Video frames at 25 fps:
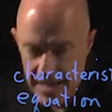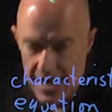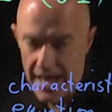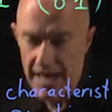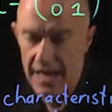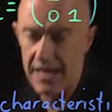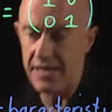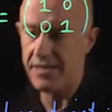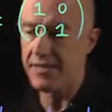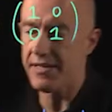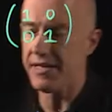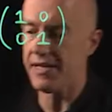
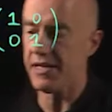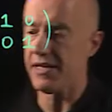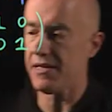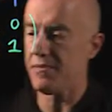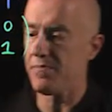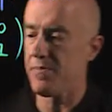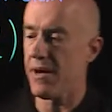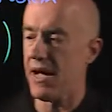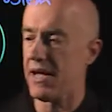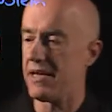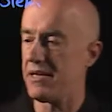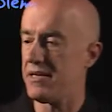AD
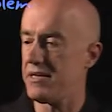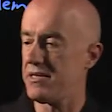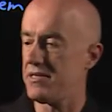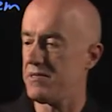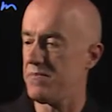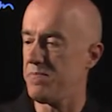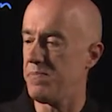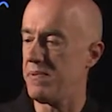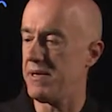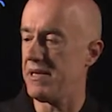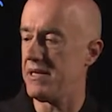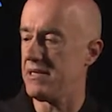minus
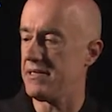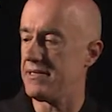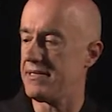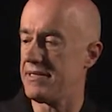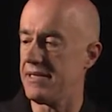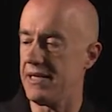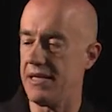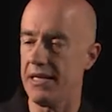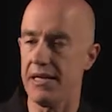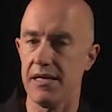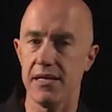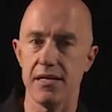BC
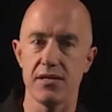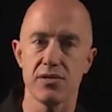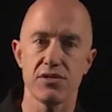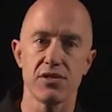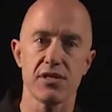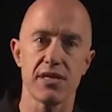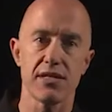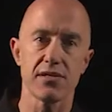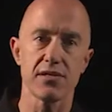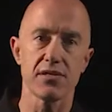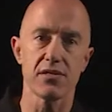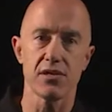is
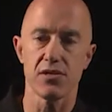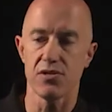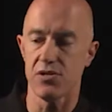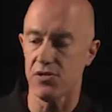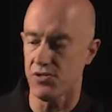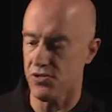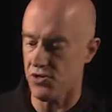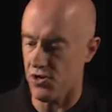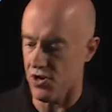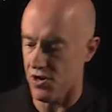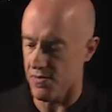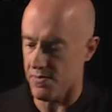just the
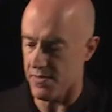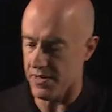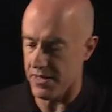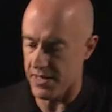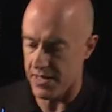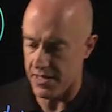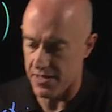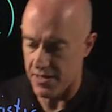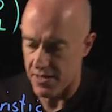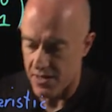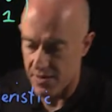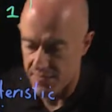
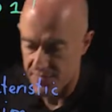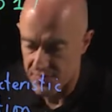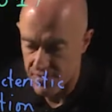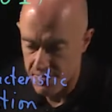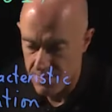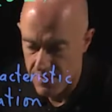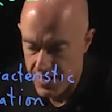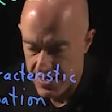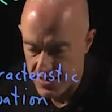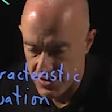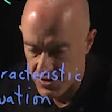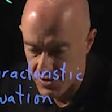determinant of the
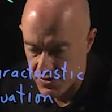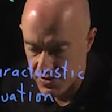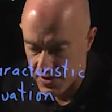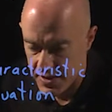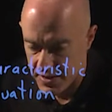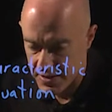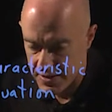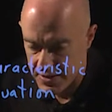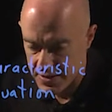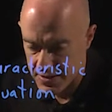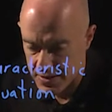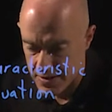
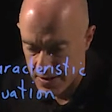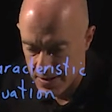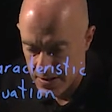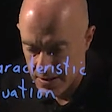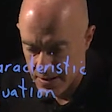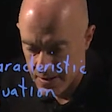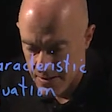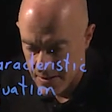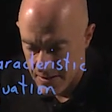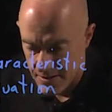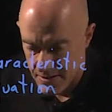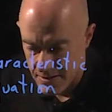matrix.
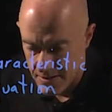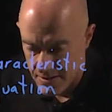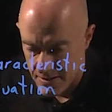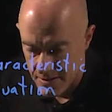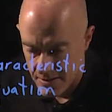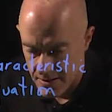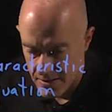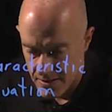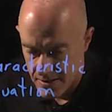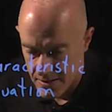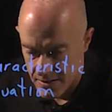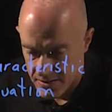
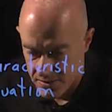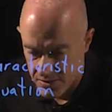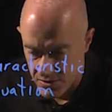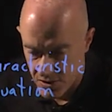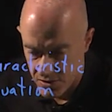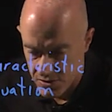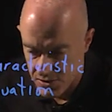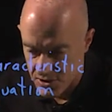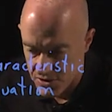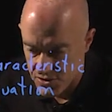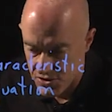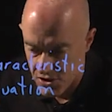
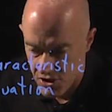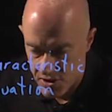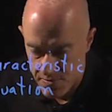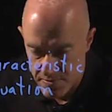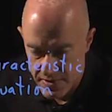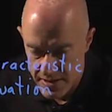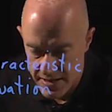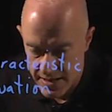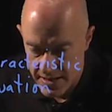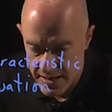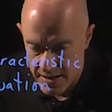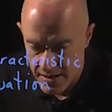So
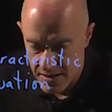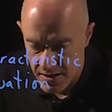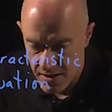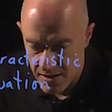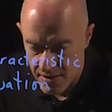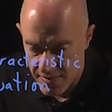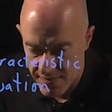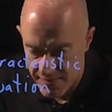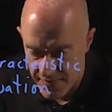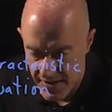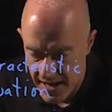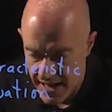determinant
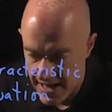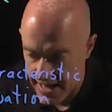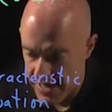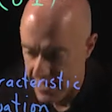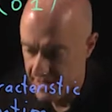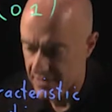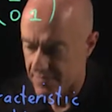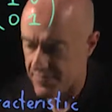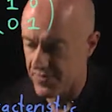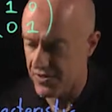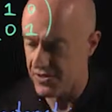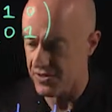of
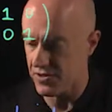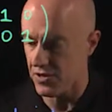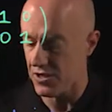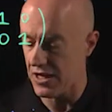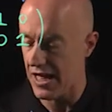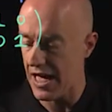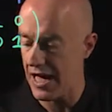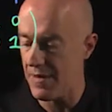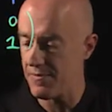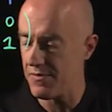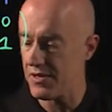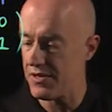A. So
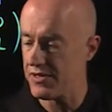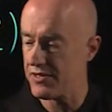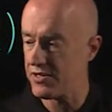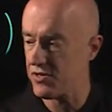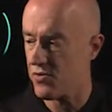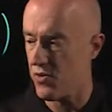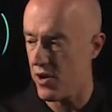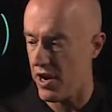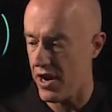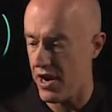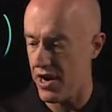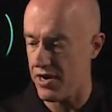lambda
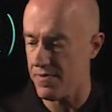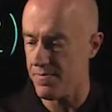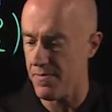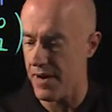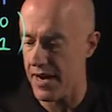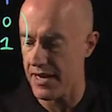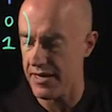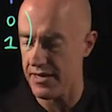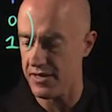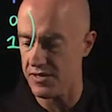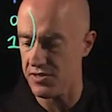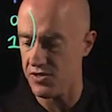squared
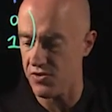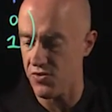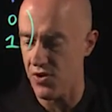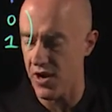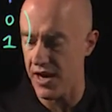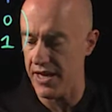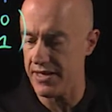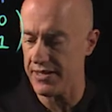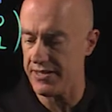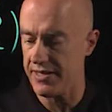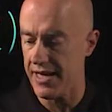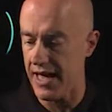minus
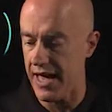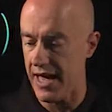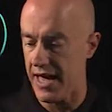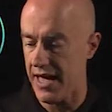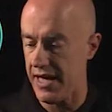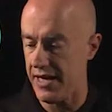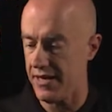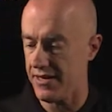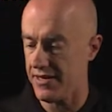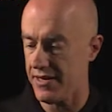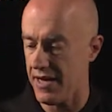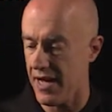trace
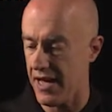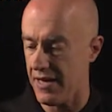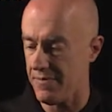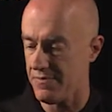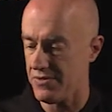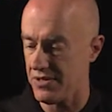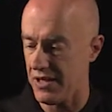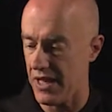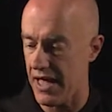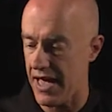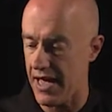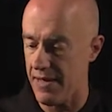A
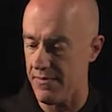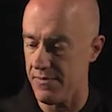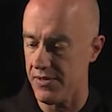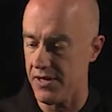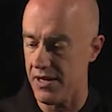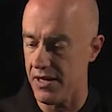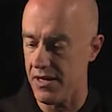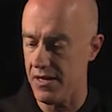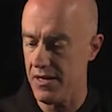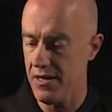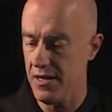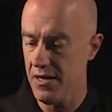times
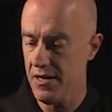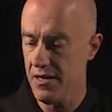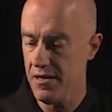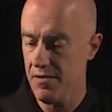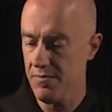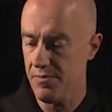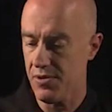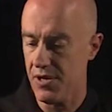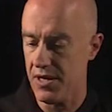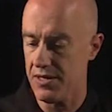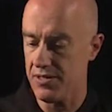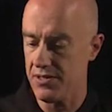lambda
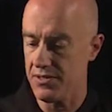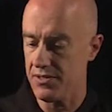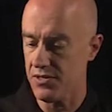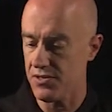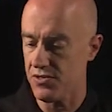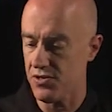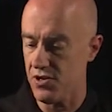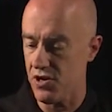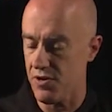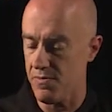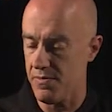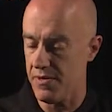plus
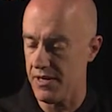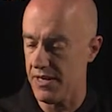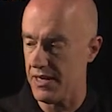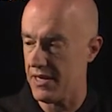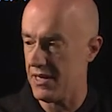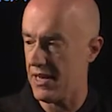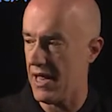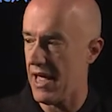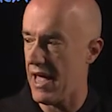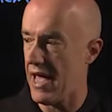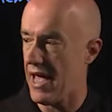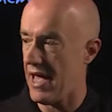
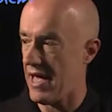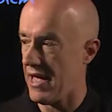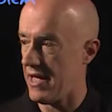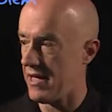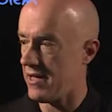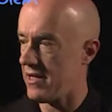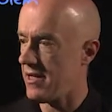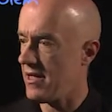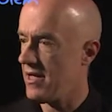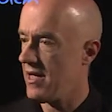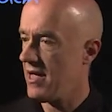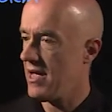determinant
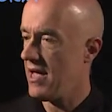A.